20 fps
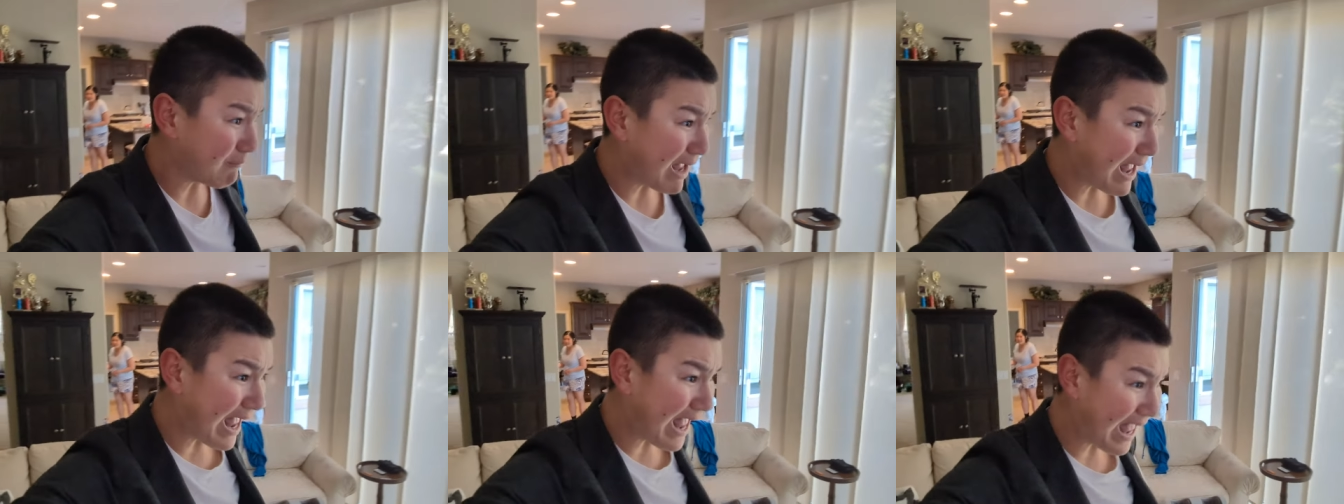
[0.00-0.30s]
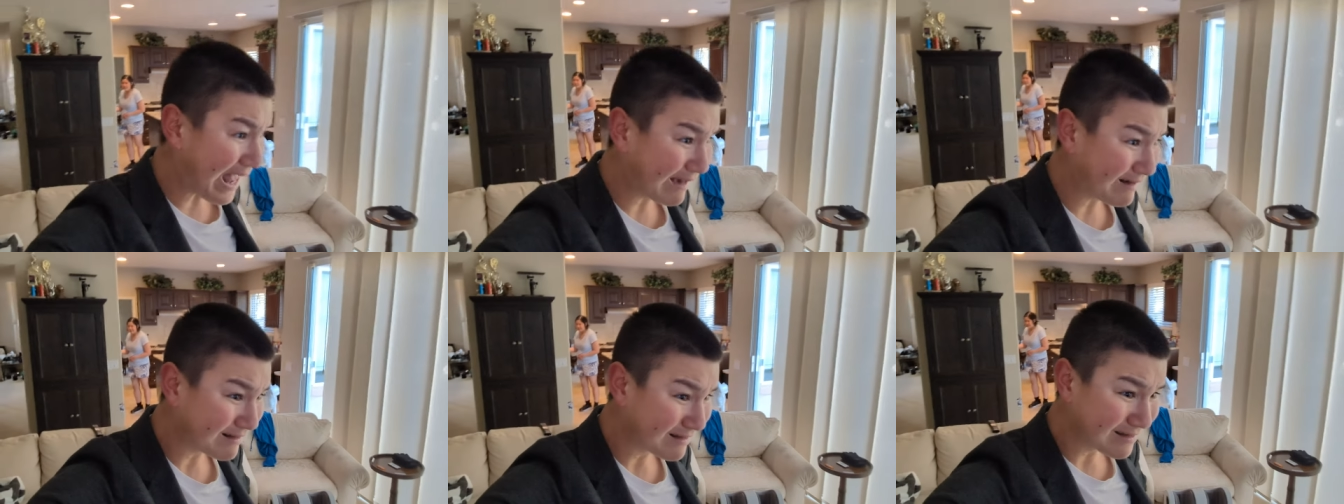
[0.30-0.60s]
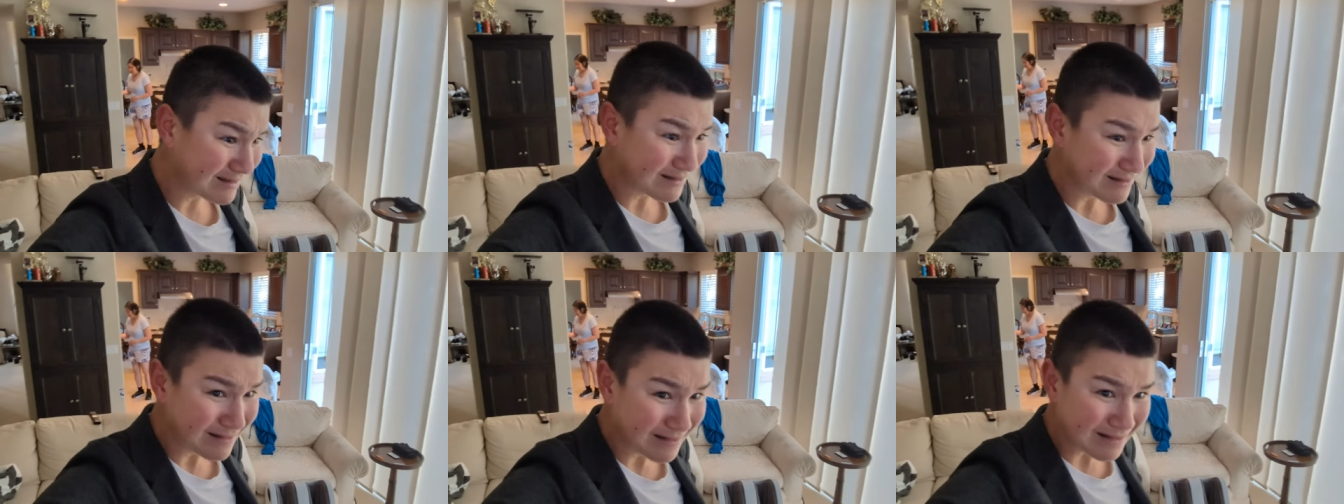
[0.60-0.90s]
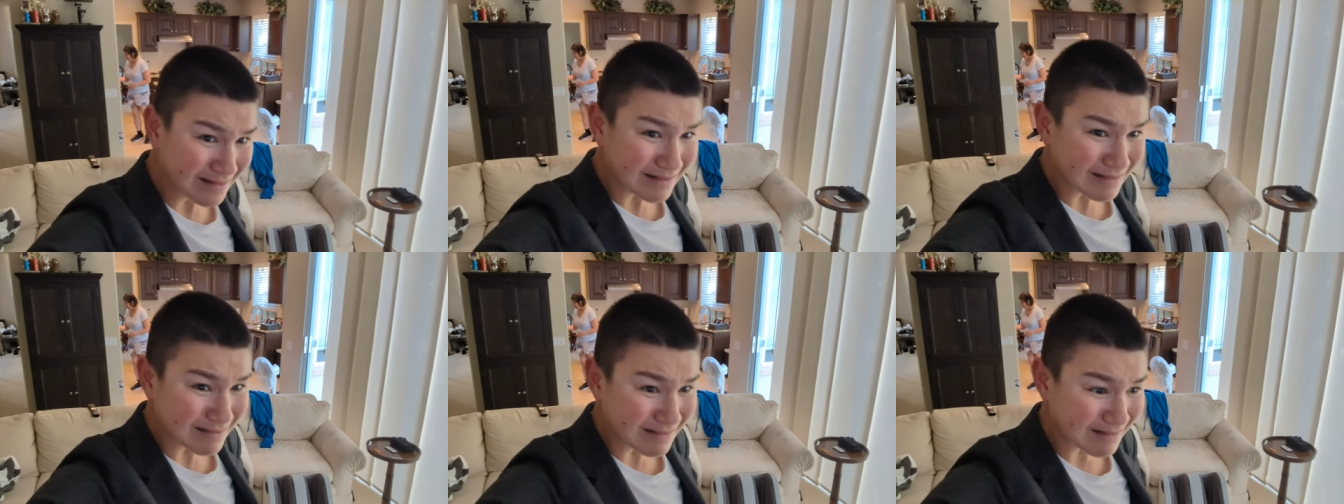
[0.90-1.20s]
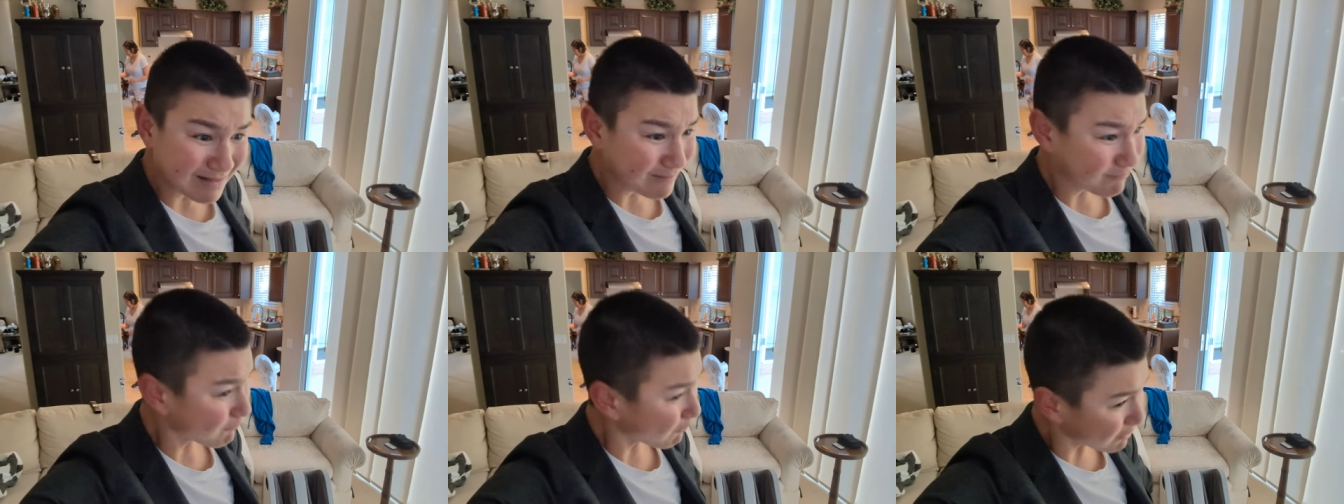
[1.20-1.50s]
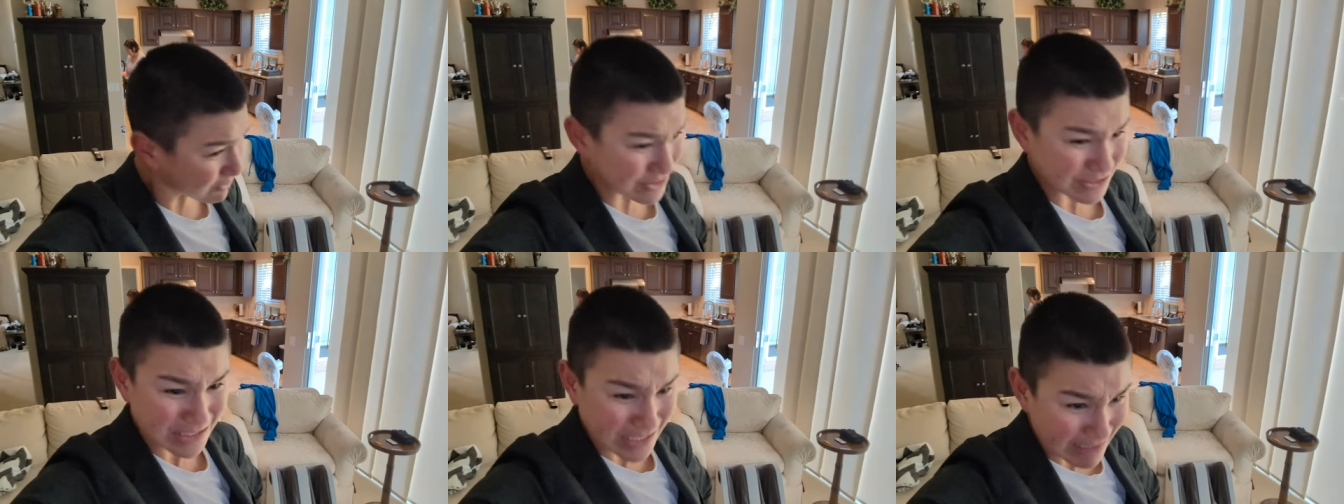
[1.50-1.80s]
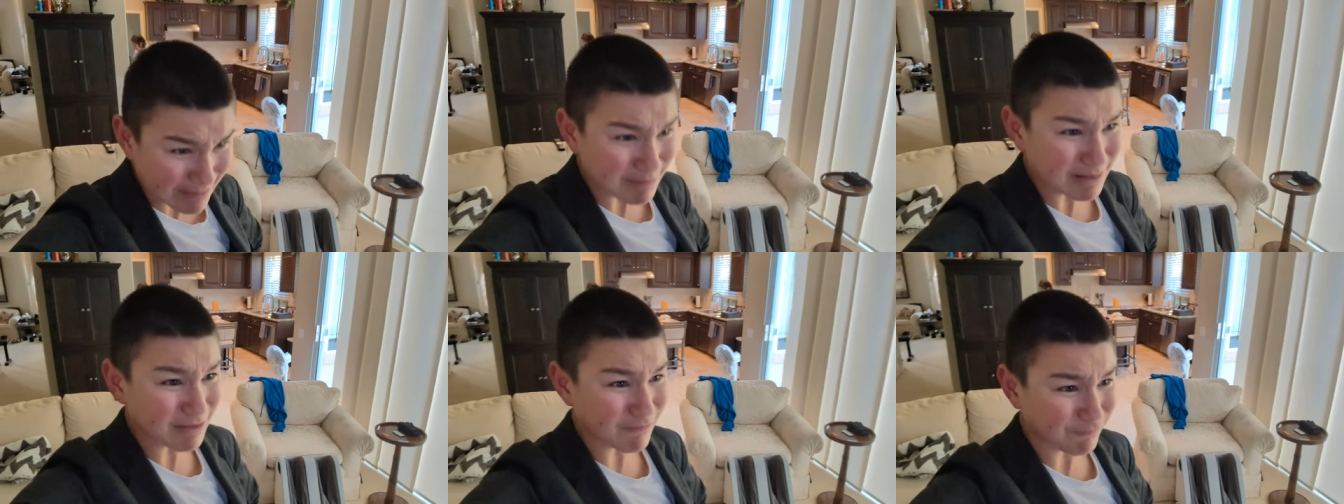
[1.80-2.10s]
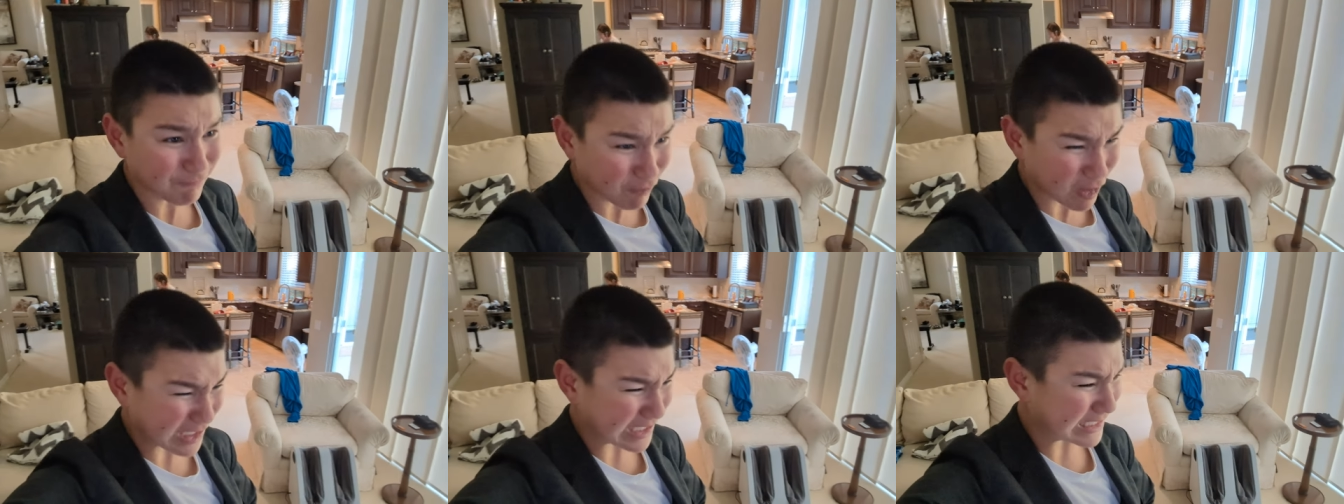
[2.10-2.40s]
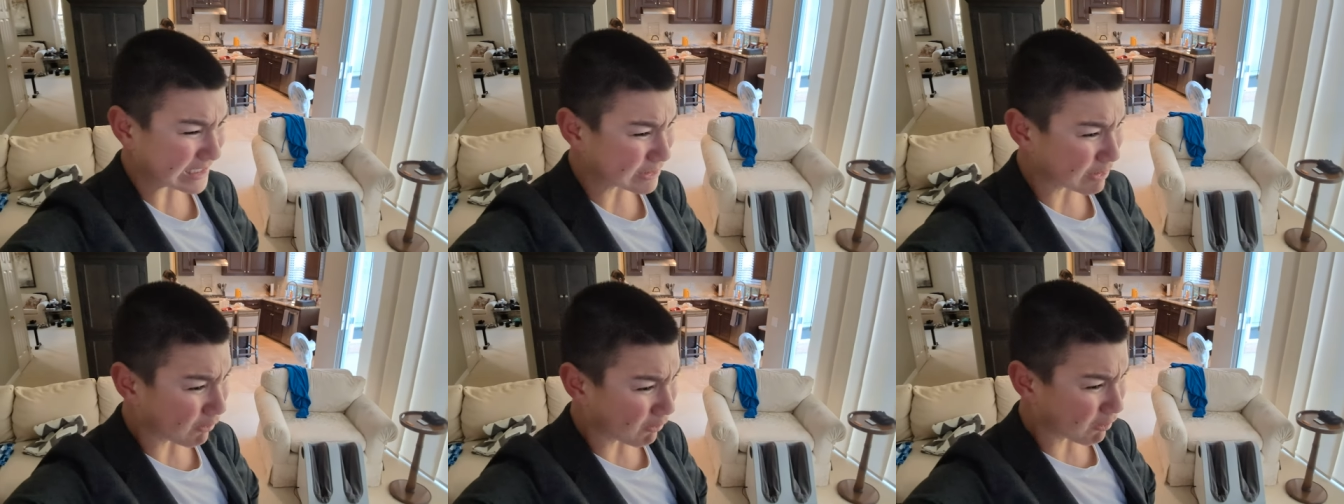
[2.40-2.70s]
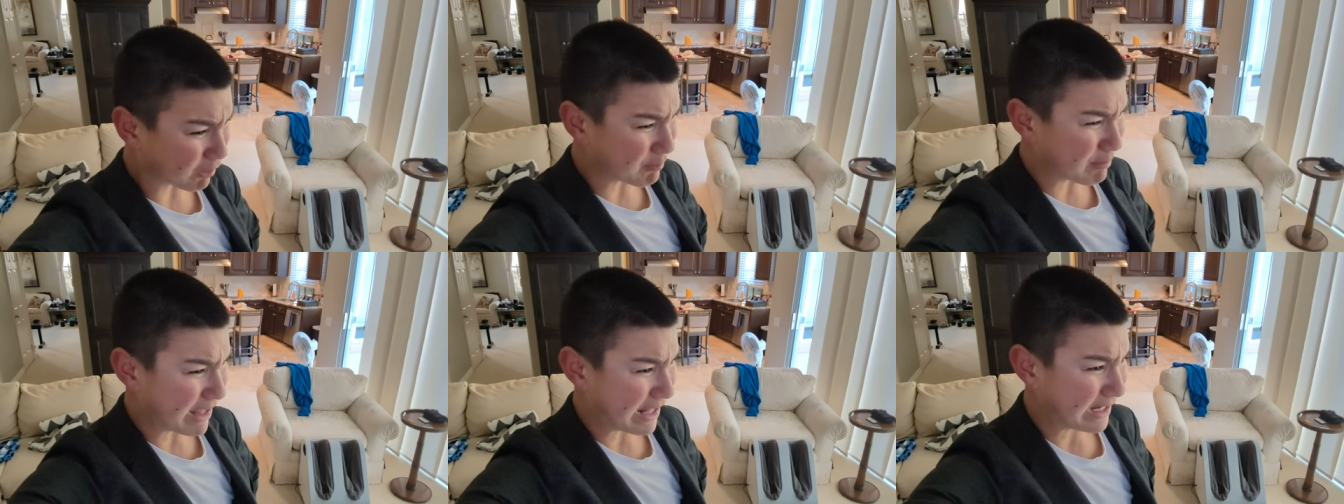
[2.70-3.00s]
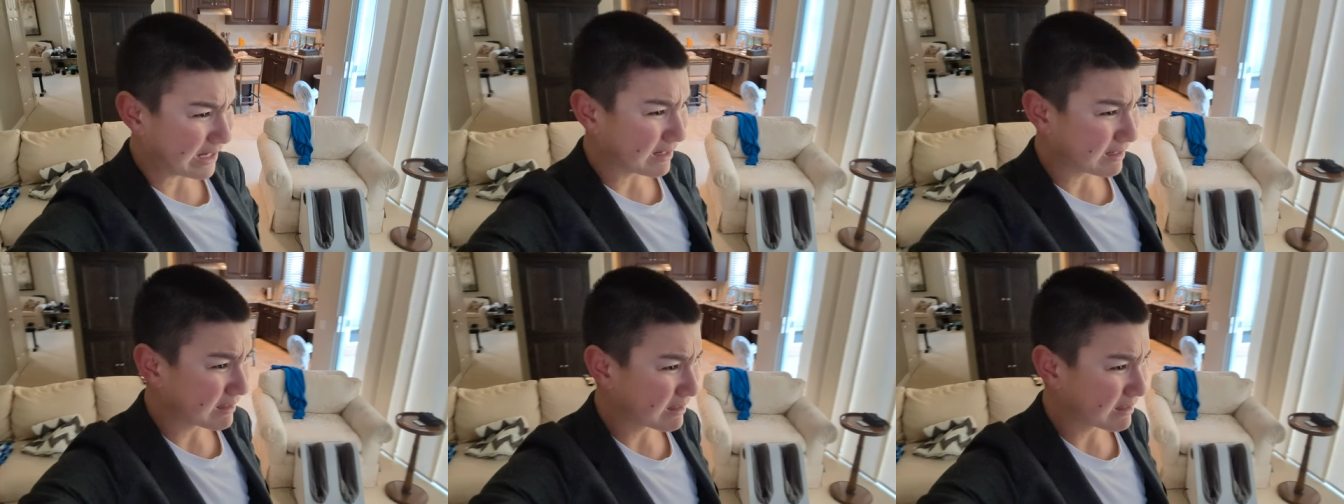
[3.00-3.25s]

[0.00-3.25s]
man. Worst team in the freaking tournament.